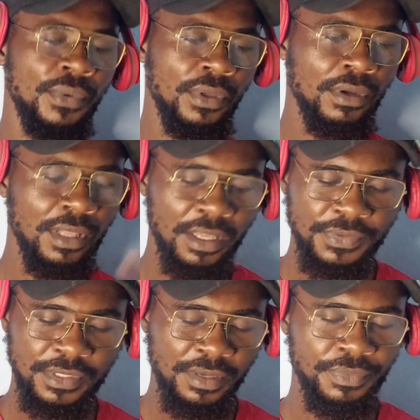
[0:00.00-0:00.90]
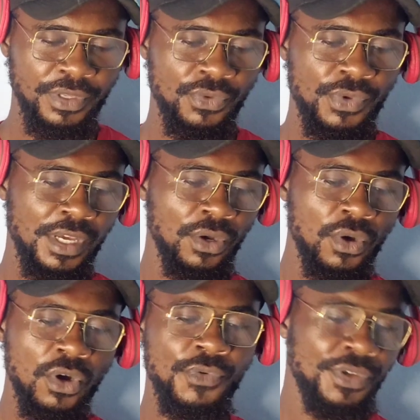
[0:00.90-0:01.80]
We all have something we
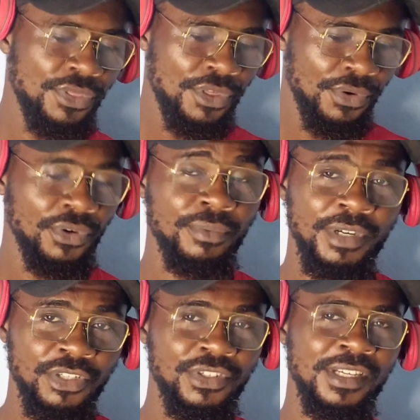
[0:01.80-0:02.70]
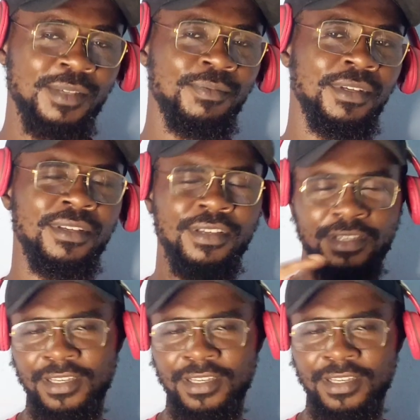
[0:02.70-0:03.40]
are going through. But trust me,